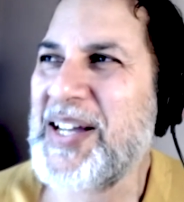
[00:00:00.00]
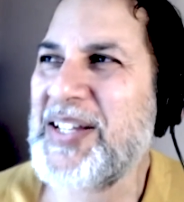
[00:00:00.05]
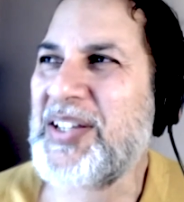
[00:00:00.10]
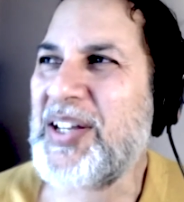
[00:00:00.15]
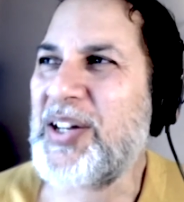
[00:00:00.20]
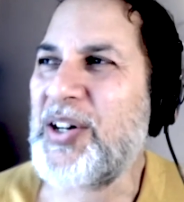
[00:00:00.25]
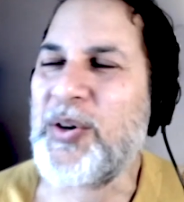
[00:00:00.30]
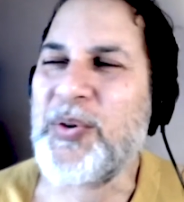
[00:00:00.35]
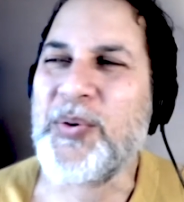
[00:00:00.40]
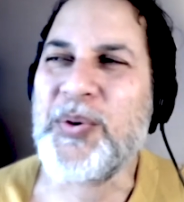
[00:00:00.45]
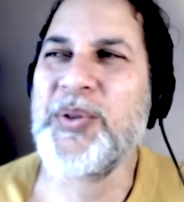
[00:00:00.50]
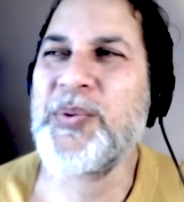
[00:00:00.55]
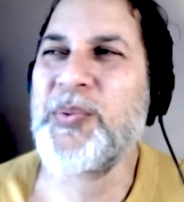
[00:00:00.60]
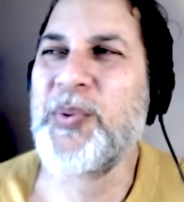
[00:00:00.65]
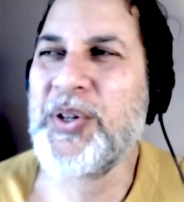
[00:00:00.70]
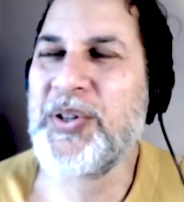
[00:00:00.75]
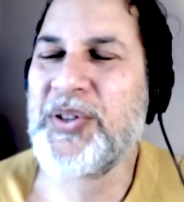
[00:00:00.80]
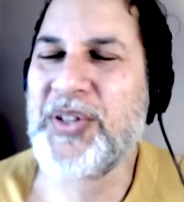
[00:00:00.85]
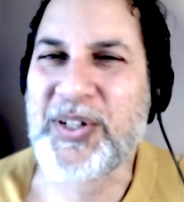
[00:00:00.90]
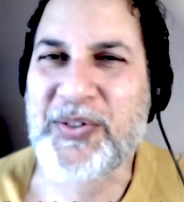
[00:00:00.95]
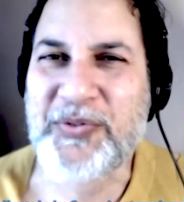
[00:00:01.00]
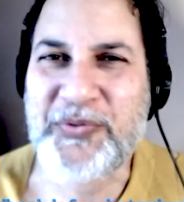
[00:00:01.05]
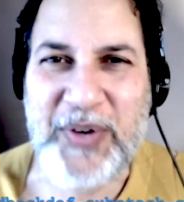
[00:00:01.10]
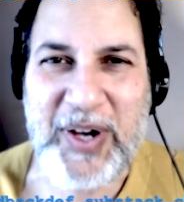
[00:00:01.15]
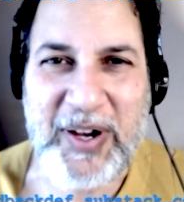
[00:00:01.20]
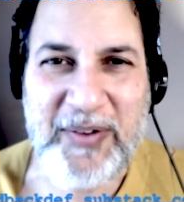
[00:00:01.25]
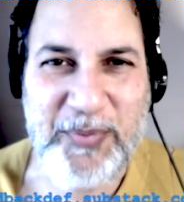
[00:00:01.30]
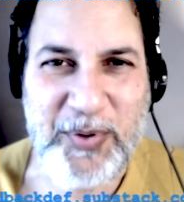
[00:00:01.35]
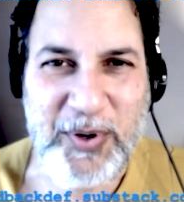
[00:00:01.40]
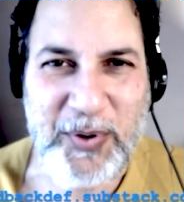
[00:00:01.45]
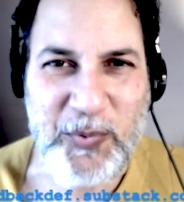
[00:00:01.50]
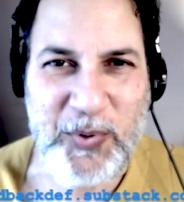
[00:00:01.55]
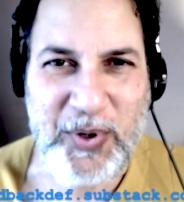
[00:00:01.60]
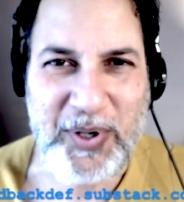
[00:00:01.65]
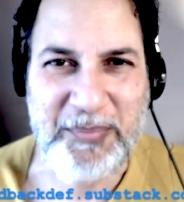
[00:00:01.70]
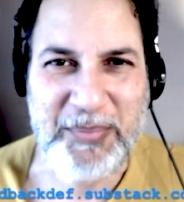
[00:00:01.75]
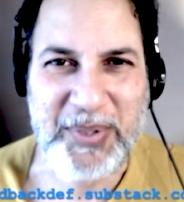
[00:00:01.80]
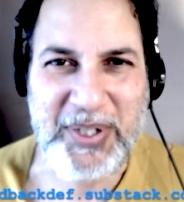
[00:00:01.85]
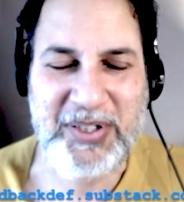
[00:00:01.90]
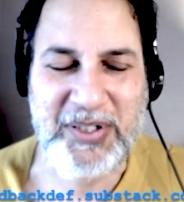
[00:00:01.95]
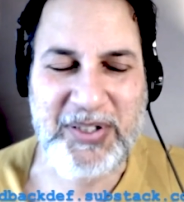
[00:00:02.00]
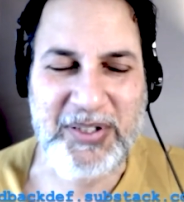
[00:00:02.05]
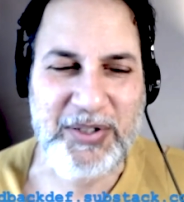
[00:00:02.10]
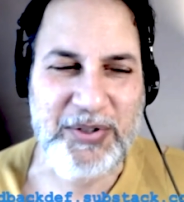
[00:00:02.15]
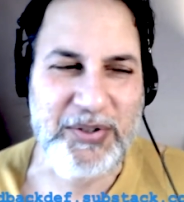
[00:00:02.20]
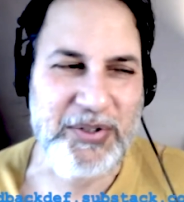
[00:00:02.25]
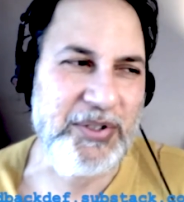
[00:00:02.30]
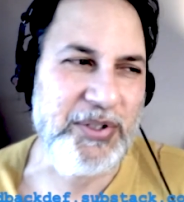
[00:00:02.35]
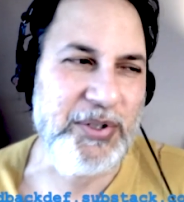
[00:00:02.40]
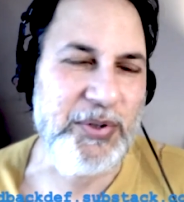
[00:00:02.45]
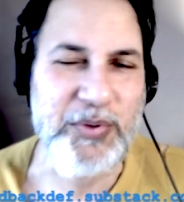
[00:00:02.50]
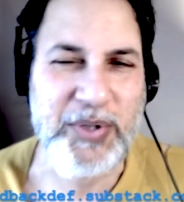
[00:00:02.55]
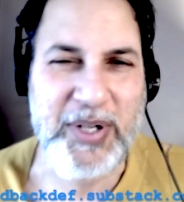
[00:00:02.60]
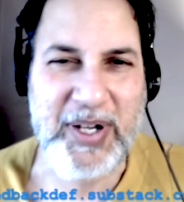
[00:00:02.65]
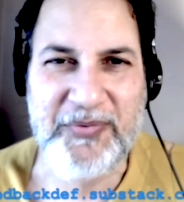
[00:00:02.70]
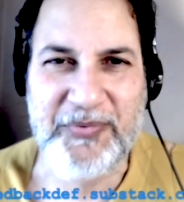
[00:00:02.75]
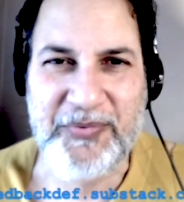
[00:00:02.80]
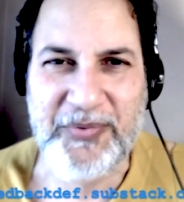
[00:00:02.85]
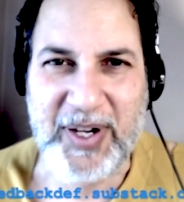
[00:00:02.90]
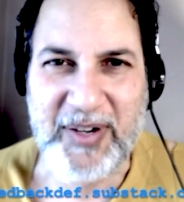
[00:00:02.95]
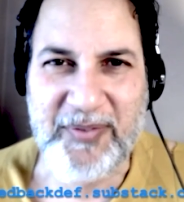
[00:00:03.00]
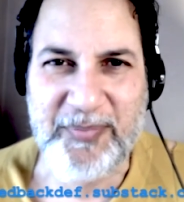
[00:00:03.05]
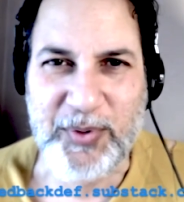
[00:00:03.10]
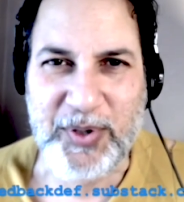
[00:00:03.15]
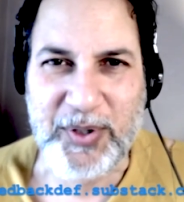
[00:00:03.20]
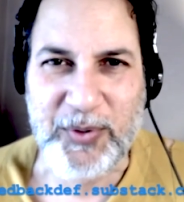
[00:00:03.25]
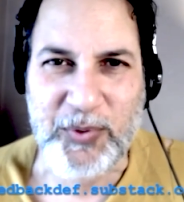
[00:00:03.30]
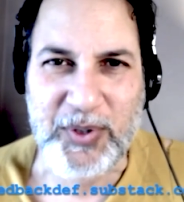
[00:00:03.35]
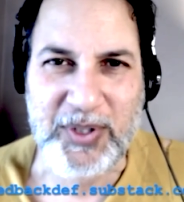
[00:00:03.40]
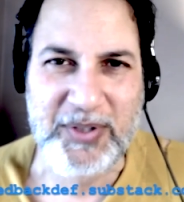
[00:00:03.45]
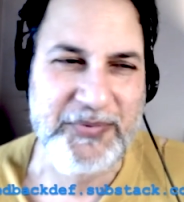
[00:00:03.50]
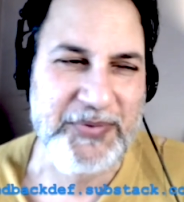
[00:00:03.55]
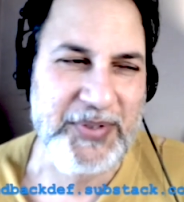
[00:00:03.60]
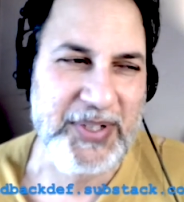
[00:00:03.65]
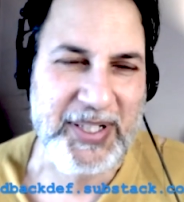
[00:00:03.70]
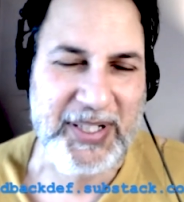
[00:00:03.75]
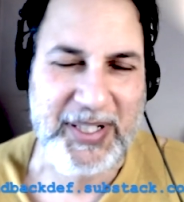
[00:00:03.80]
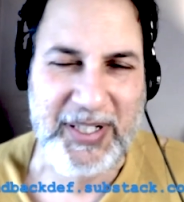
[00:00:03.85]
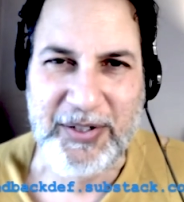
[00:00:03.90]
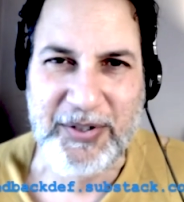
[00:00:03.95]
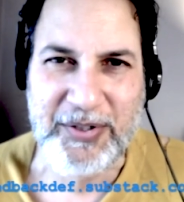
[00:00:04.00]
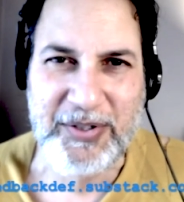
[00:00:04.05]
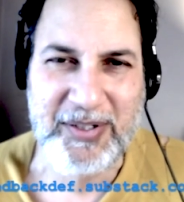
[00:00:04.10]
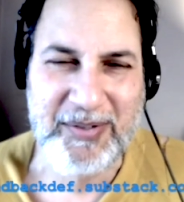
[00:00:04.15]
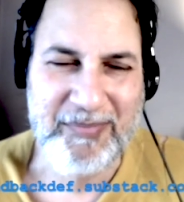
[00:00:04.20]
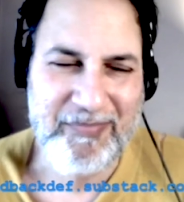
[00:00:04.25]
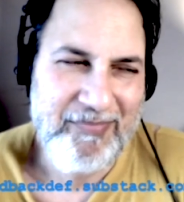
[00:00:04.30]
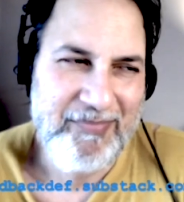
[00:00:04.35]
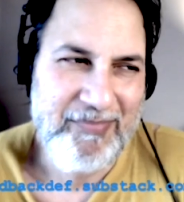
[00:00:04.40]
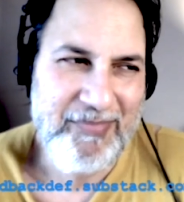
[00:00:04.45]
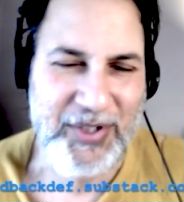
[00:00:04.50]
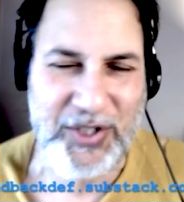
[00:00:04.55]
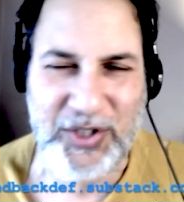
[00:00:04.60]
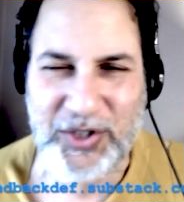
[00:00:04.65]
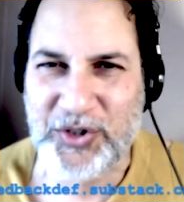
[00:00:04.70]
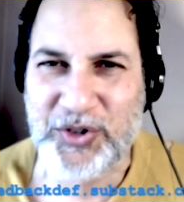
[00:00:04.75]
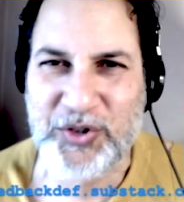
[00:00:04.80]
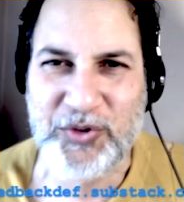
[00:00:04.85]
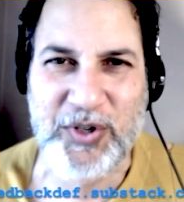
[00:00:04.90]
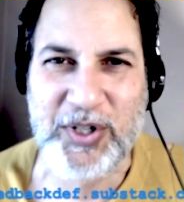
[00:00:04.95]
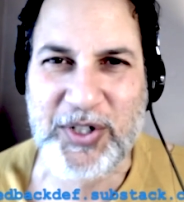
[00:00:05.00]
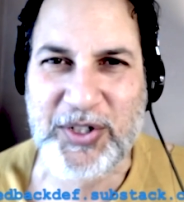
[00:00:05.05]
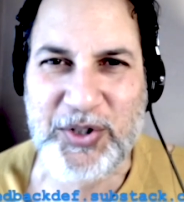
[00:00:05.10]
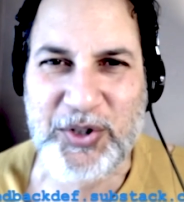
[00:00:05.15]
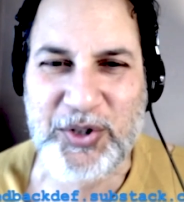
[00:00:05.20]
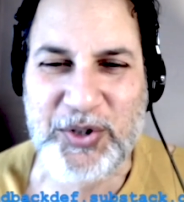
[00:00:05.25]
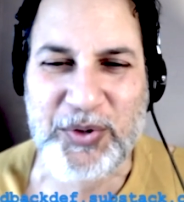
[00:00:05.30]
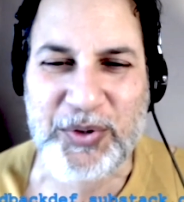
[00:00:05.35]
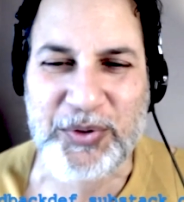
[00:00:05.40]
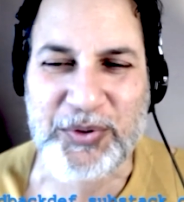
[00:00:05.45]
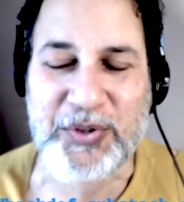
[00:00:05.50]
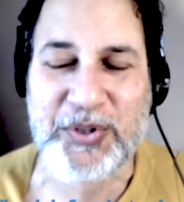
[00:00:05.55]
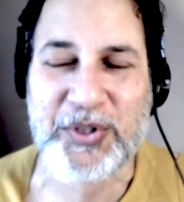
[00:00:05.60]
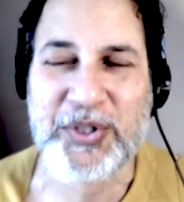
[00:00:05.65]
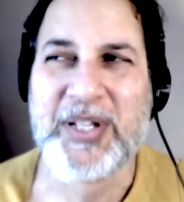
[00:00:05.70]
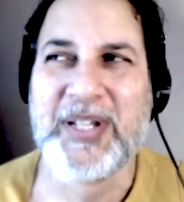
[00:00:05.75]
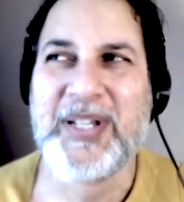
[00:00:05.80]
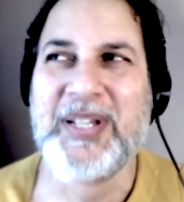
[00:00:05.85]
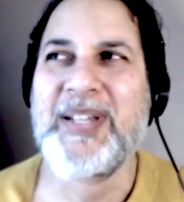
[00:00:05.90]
oh, what do you think of 5.1 mixes? He goes, do you have 5.1 fucking ears? And he just shrugged his shoulders.